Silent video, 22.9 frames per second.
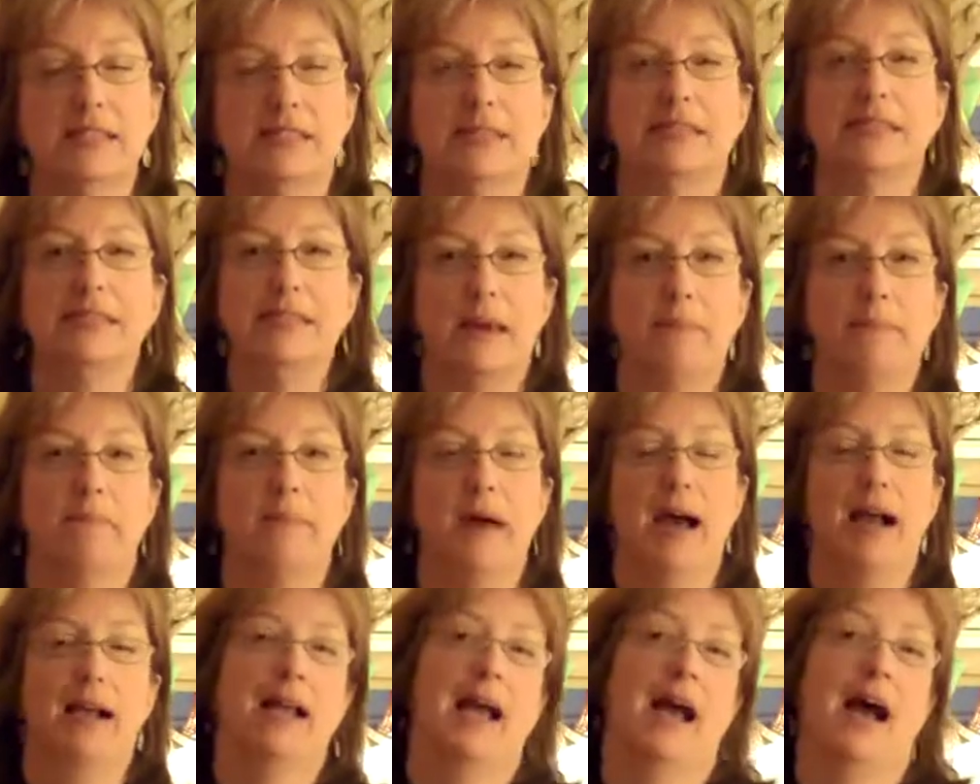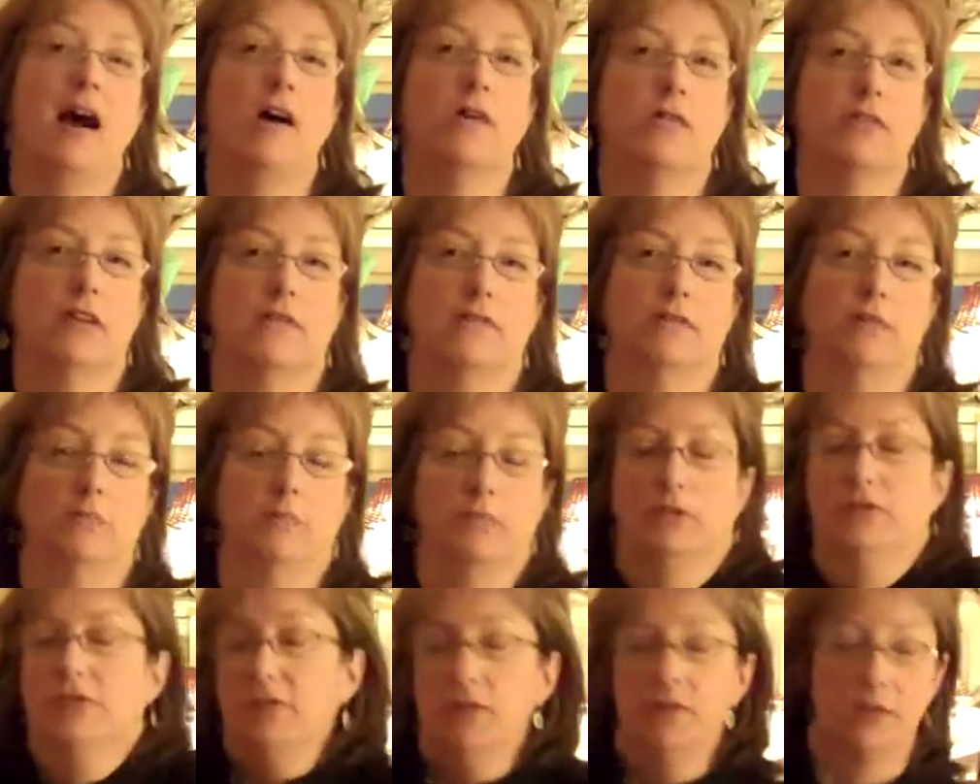to step back out of the
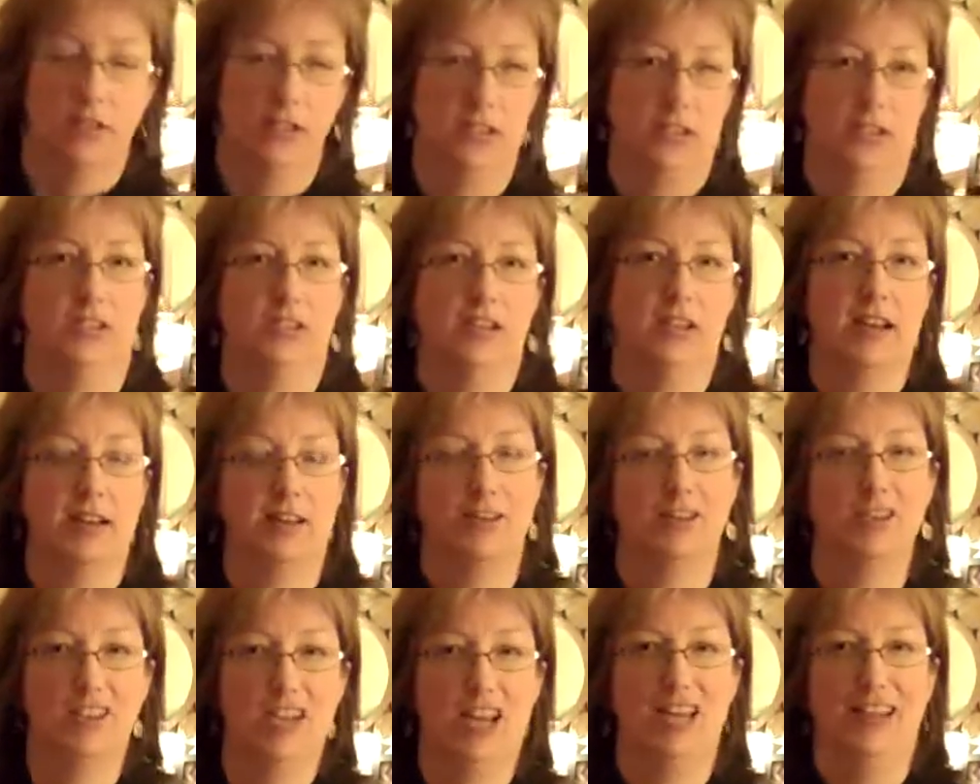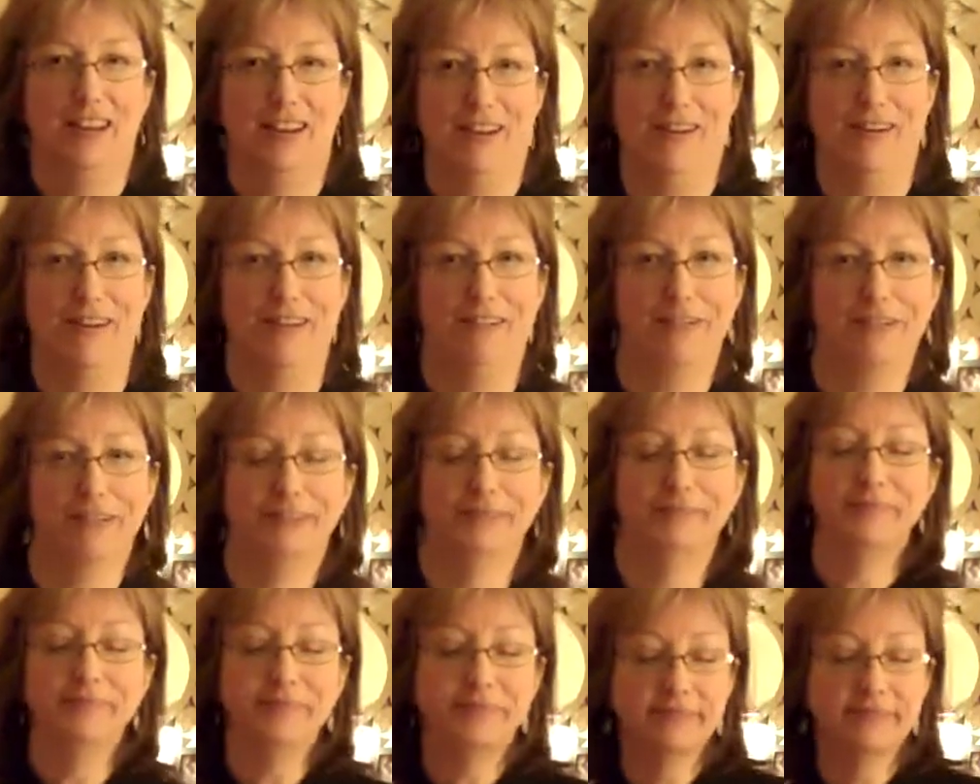persona and just kind of shake it off.